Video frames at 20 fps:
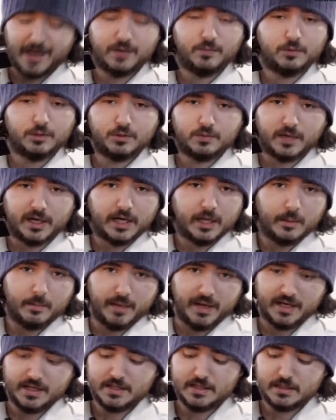would
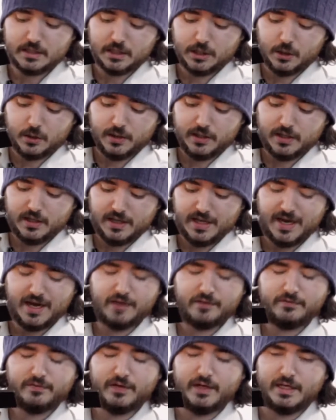recommend they
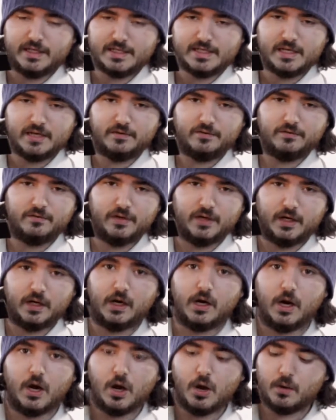have a set of
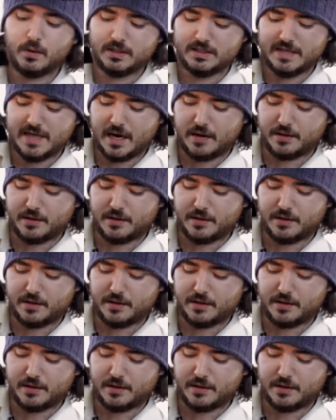lower down